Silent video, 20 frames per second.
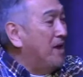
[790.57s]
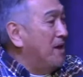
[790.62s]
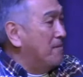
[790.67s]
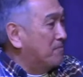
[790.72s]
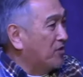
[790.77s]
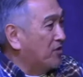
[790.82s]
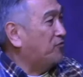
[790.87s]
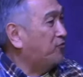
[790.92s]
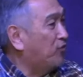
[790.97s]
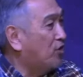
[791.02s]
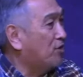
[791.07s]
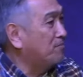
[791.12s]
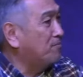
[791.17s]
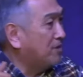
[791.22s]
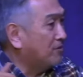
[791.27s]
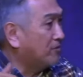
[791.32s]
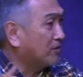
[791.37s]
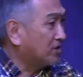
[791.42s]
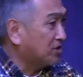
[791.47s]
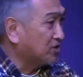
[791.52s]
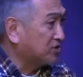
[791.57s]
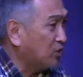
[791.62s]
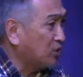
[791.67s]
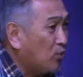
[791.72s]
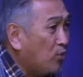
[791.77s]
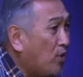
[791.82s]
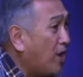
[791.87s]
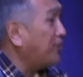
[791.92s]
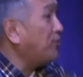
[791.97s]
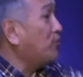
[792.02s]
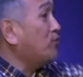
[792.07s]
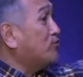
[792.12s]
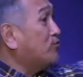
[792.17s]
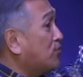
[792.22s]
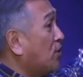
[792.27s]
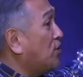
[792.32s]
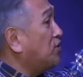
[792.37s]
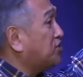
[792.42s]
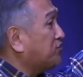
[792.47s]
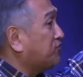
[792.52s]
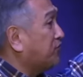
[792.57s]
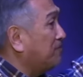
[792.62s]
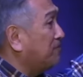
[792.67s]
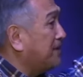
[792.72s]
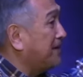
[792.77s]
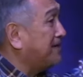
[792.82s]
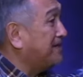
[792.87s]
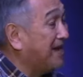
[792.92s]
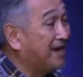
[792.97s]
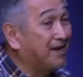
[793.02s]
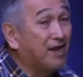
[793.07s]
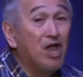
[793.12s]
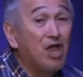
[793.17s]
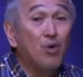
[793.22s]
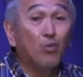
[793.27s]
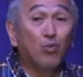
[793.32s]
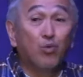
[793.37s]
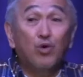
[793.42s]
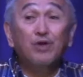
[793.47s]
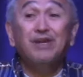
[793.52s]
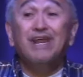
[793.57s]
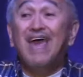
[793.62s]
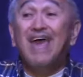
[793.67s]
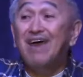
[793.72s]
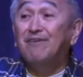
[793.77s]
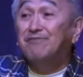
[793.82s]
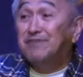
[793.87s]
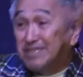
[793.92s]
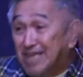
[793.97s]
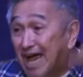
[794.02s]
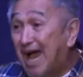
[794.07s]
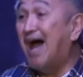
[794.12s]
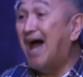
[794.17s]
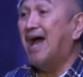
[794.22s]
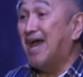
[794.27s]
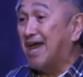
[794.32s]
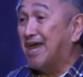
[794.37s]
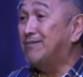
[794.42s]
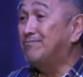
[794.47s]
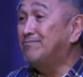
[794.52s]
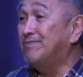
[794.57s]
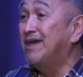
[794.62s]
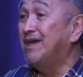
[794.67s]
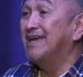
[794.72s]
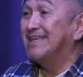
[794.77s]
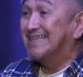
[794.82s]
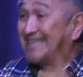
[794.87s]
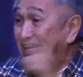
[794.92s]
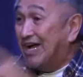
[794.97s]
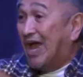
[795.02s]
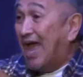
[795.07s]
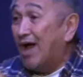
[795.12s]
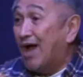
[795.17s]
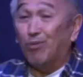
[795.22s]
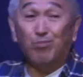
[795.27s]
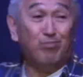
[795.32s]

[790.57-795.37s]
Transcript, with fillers: perform miracles, the one who rose from the dead would have time to help.